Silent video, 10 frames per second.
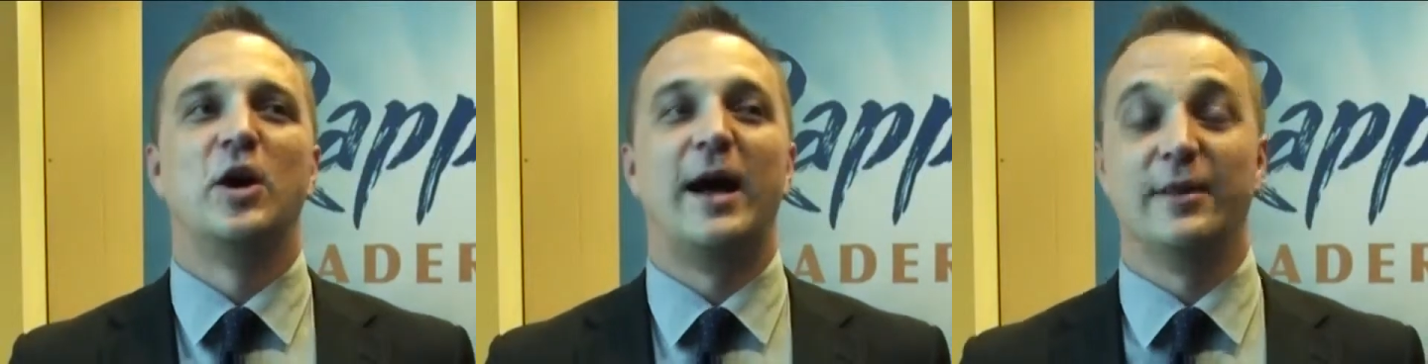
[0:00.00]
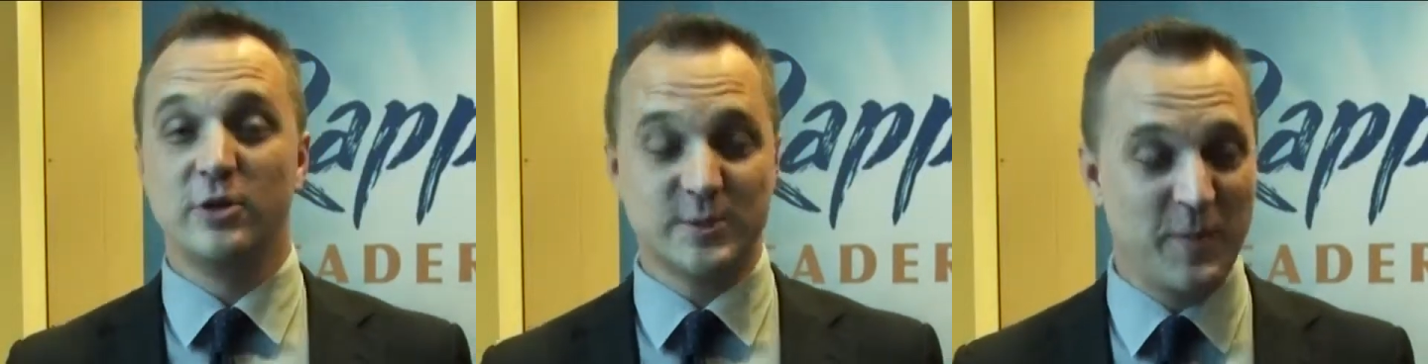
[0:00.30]
I
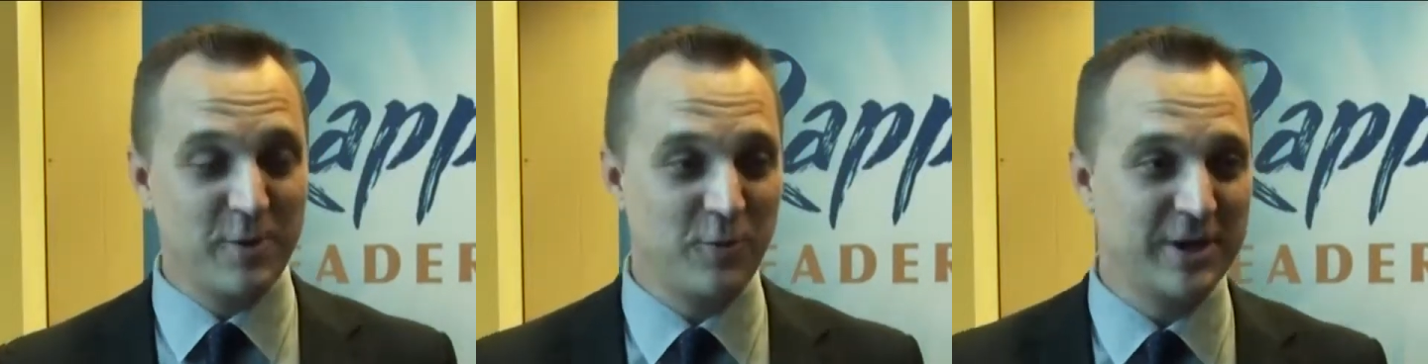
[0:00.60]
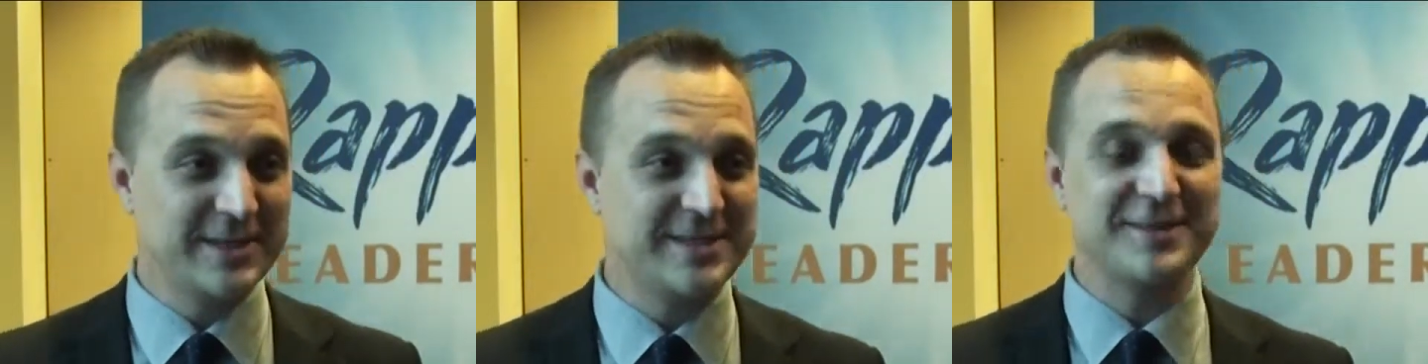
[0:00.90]
lost my
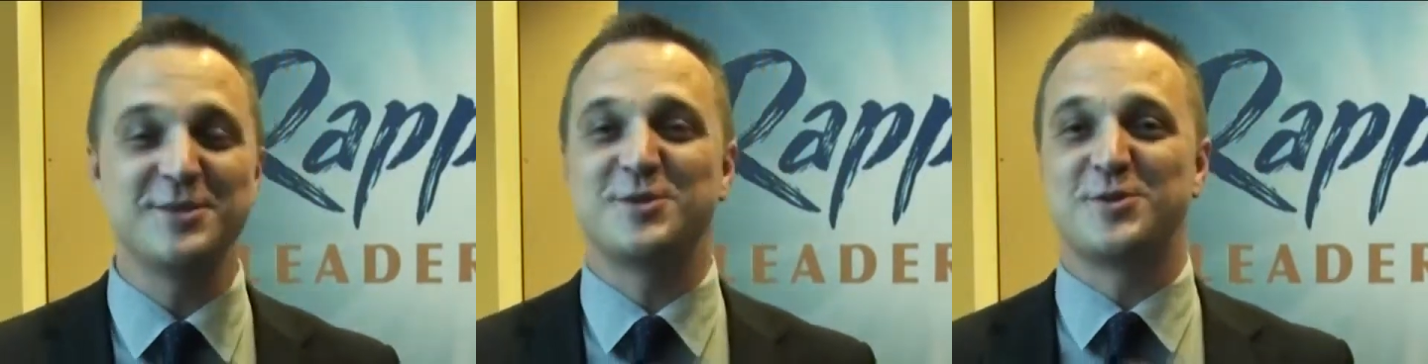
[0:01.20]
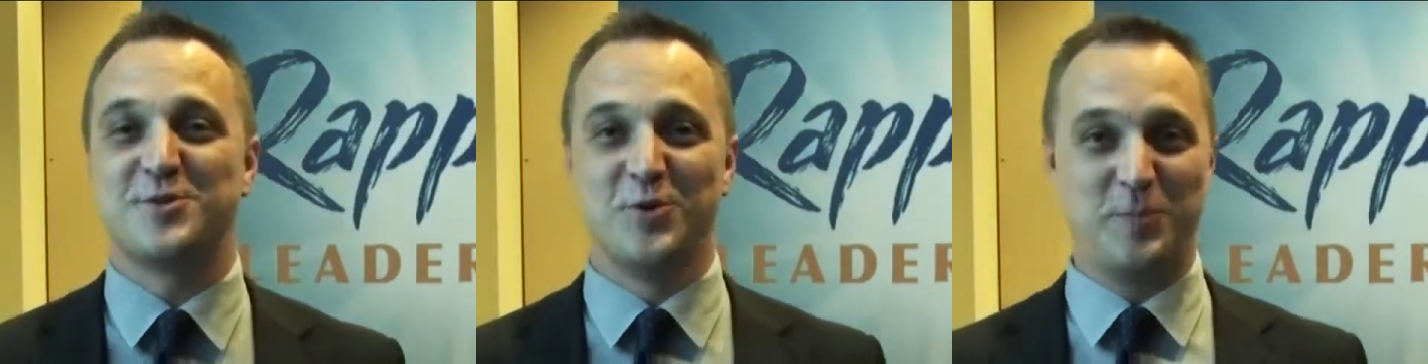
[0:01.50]
voice,
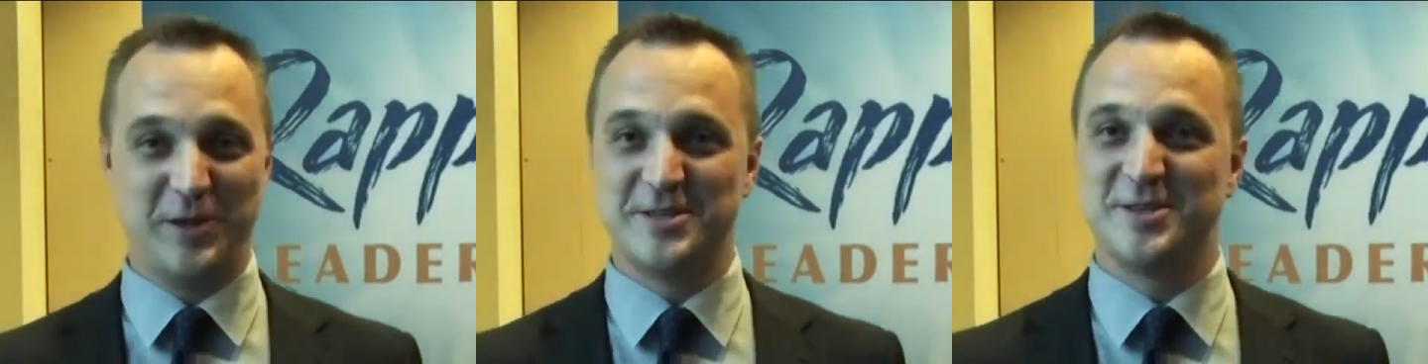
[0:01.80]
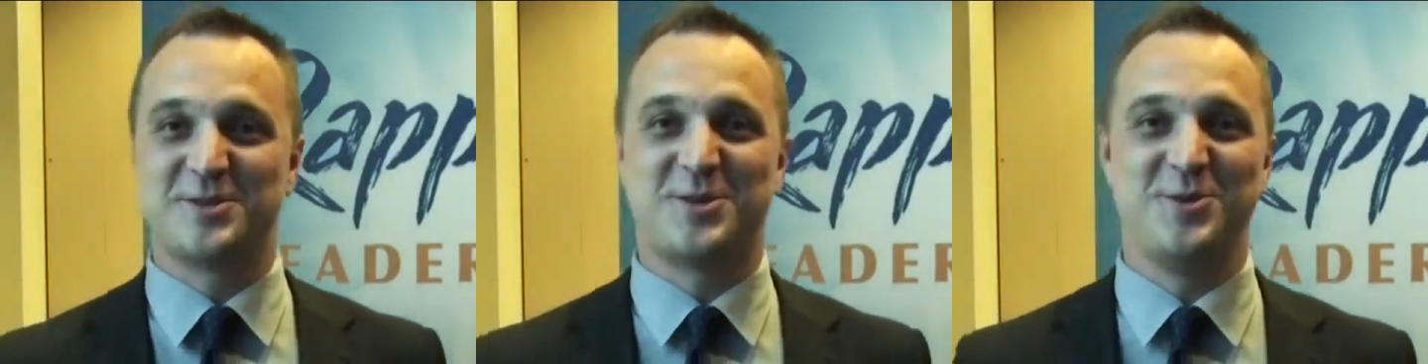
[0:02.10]
so please
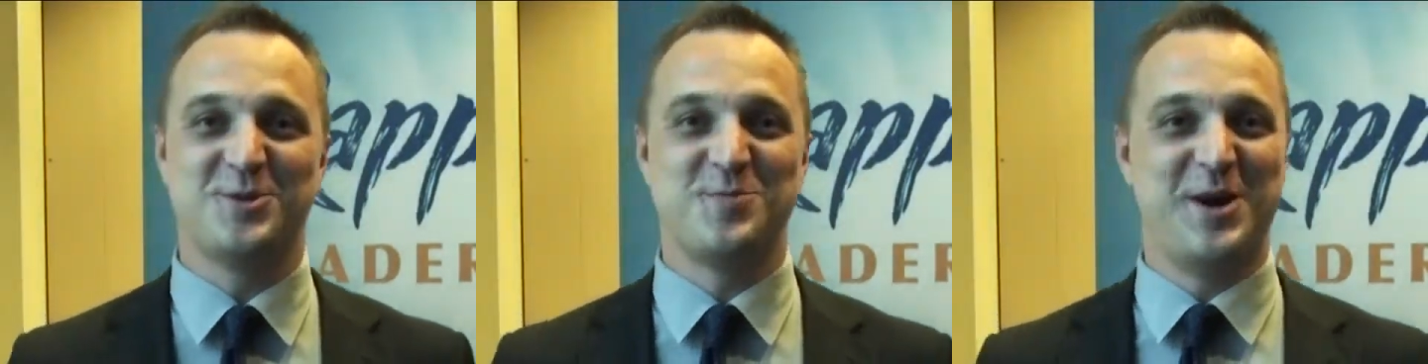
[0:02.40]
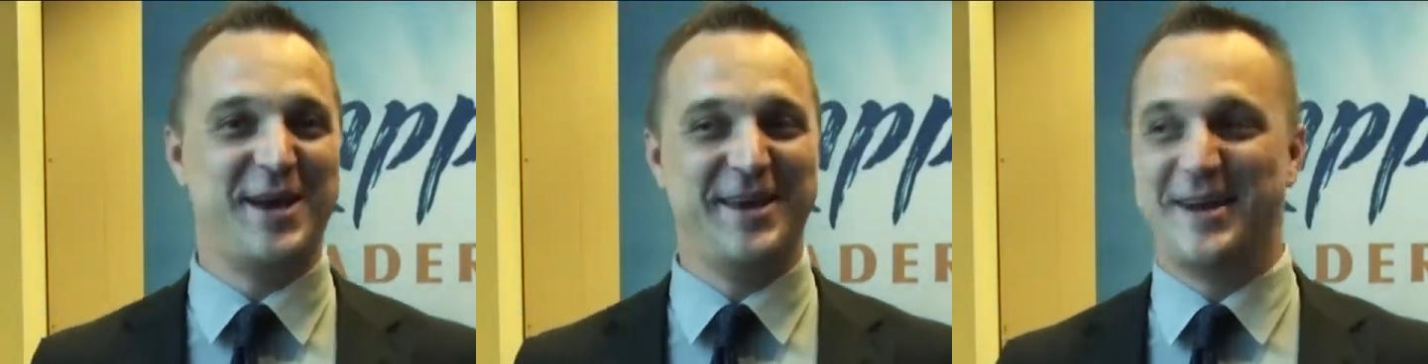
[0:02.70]
excuse
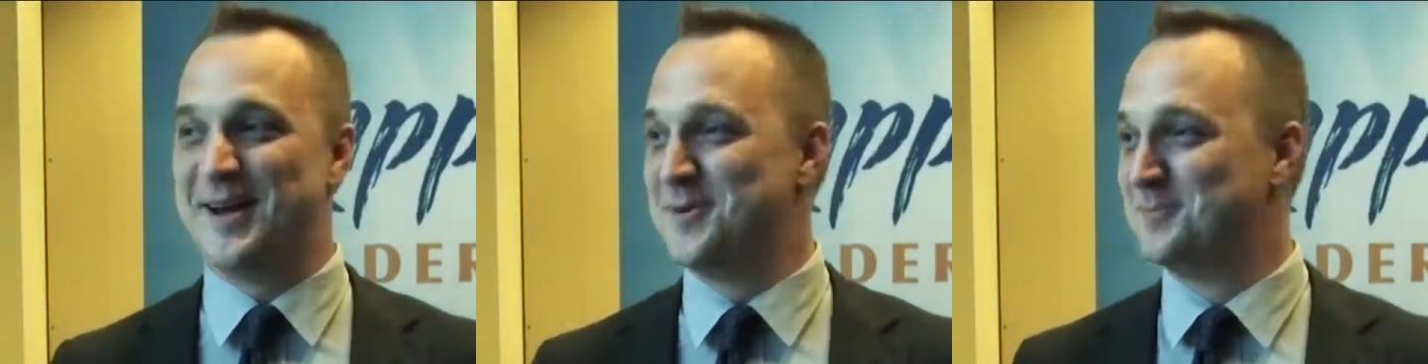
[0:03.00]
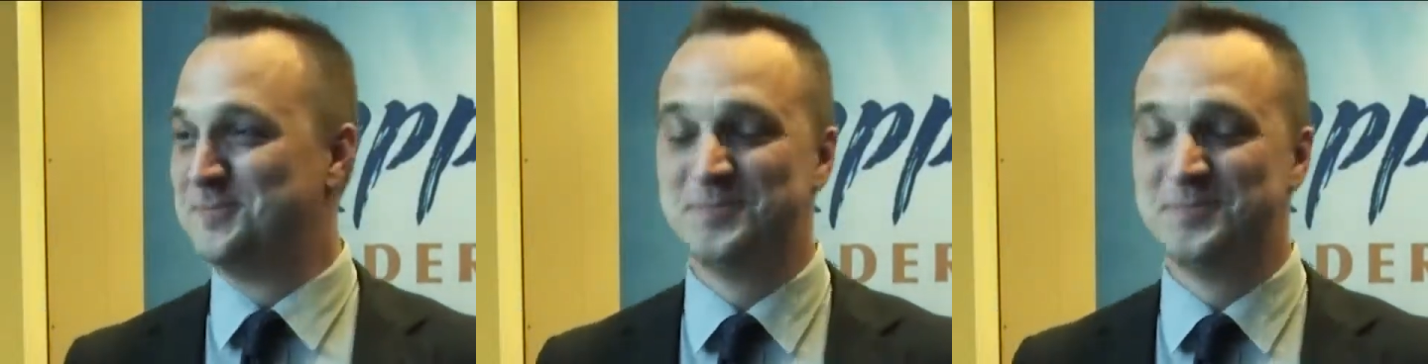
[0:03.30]
my,